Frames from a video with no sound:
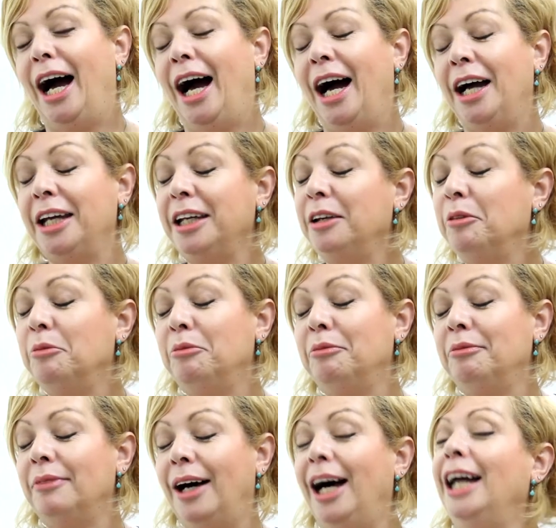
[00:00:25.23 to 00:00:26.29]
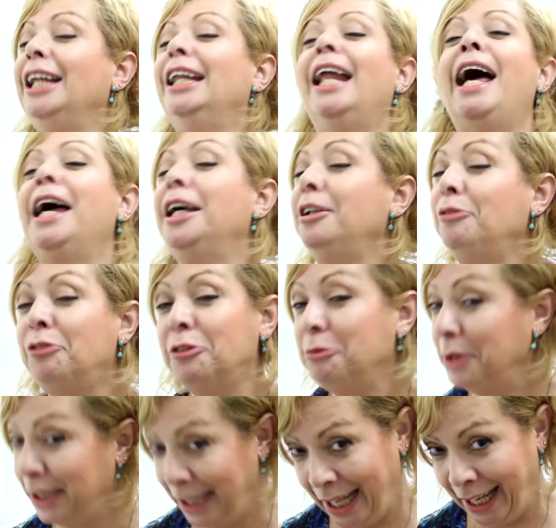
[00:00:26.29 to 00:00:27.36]
I am a Latin from
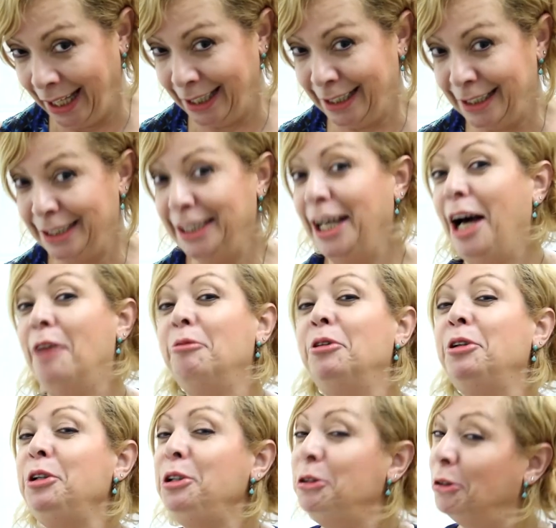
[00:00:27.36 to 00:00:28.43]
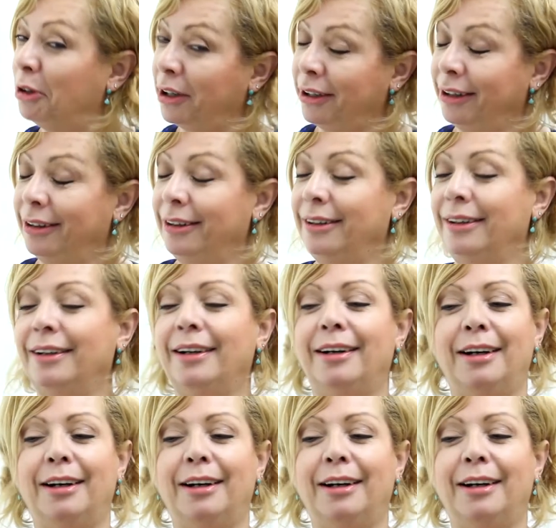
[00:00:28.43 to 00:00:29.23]
Manhattan. I'm a New Yorker.